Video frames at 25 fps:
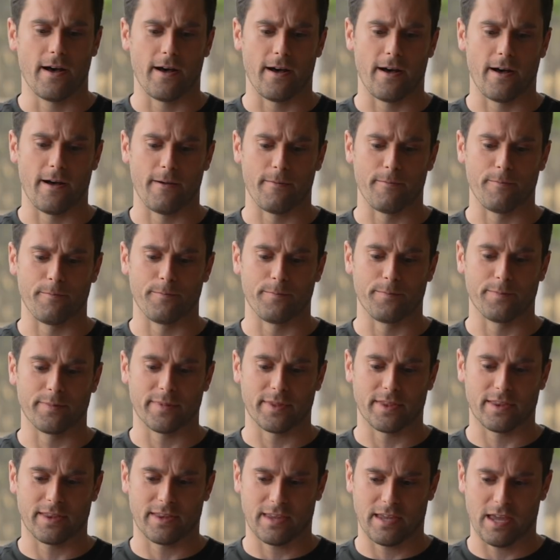
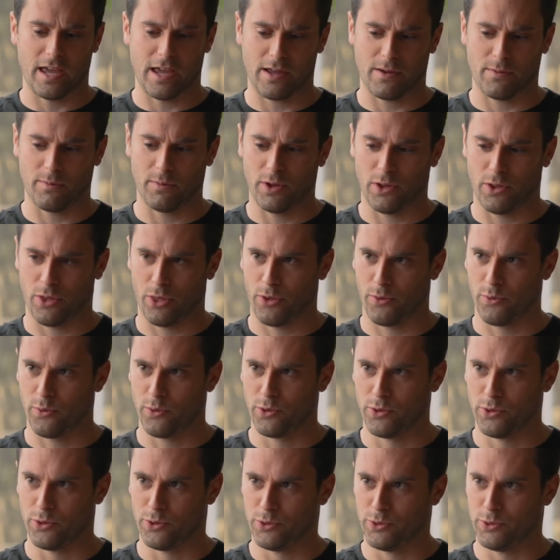um, take me
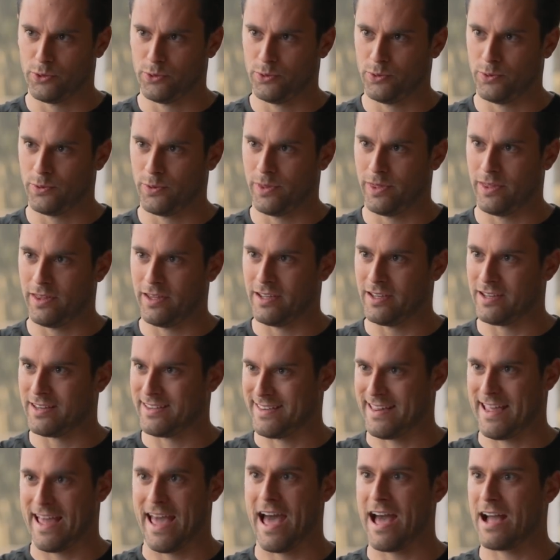through the
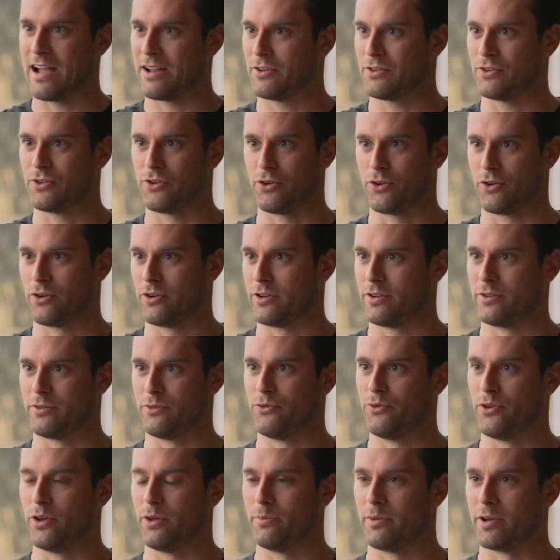attack during
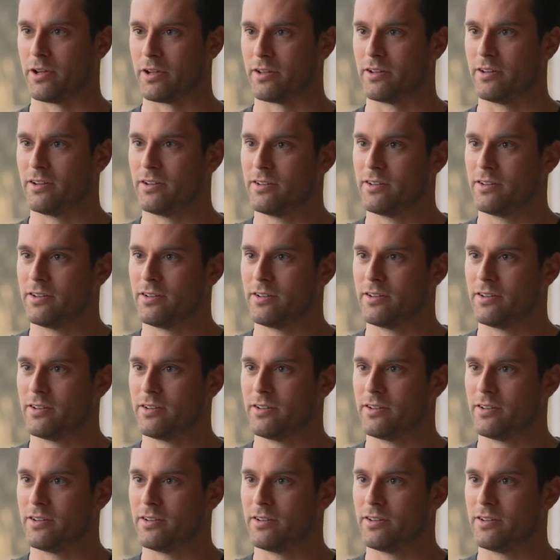filming.